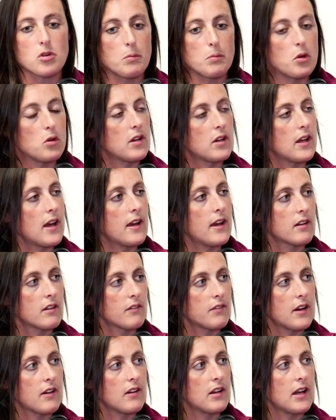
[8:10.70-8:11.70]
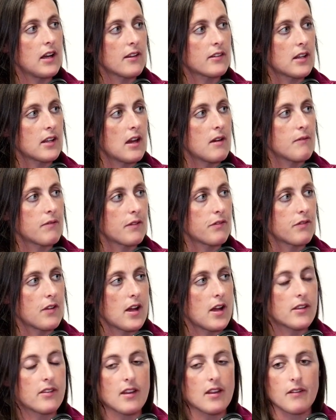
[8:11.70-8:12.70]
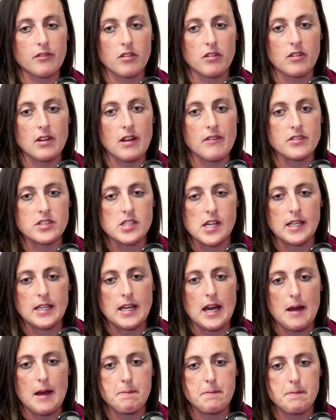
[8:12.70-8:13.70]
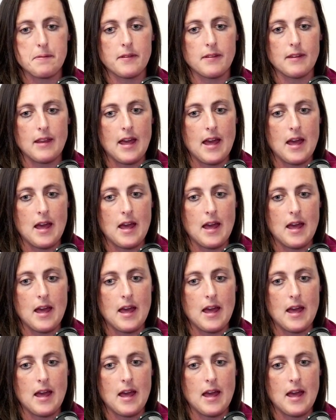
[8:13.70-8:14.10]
Tremoulier, in her very last game for France after seventy-eight caps,